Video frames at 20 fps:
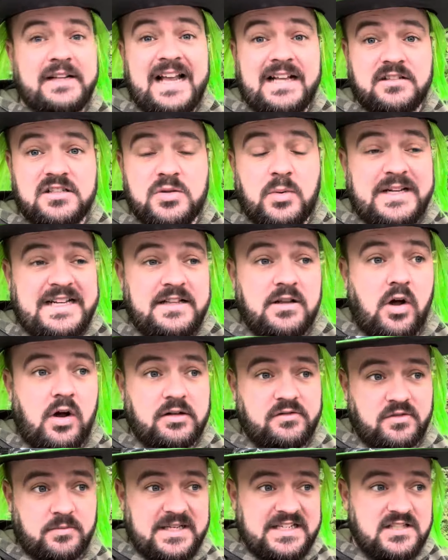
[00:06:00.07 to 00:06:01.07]
had a
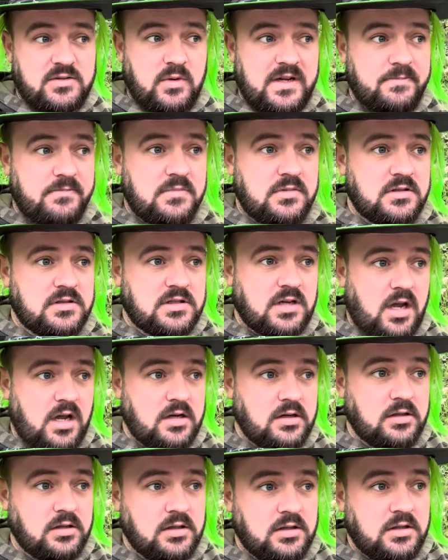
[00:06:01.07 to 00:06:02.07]
29 from this swim. So
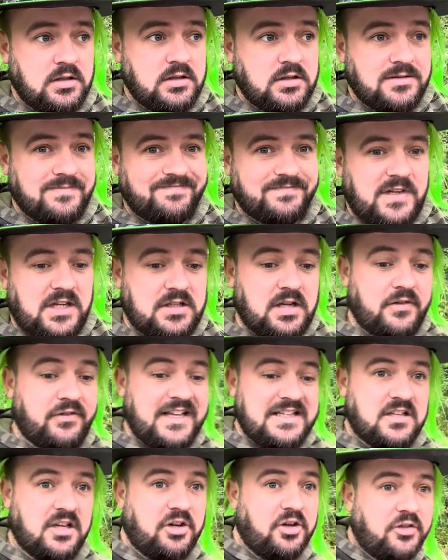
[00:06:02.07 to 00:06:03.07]
I don't know if
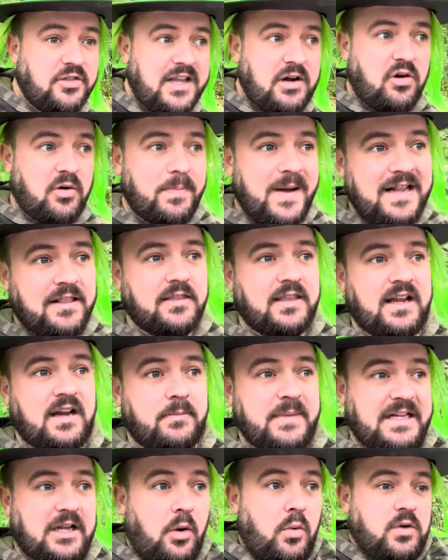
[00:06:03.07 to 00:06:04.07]
that's a good thing or a bad thing. I
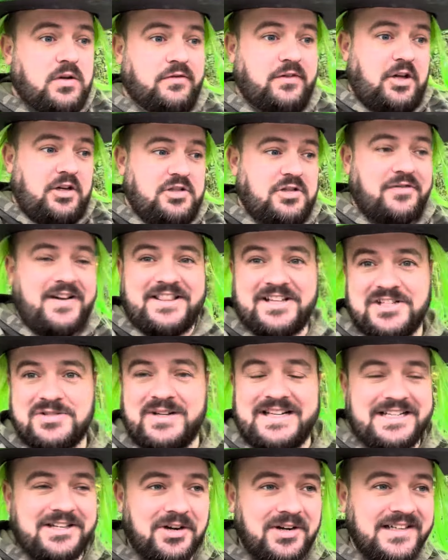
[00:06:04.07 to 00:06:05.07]
mean, I would have liked to have had the
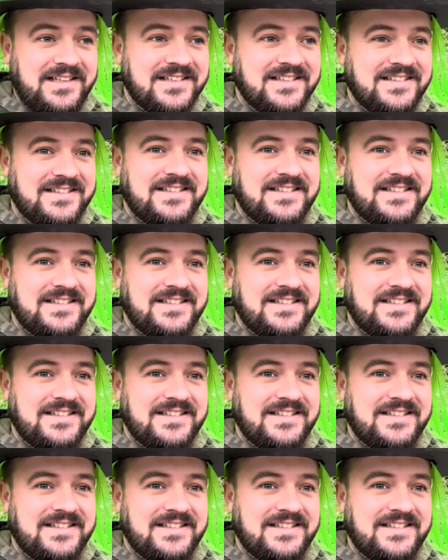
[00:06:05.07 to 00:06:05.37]
29.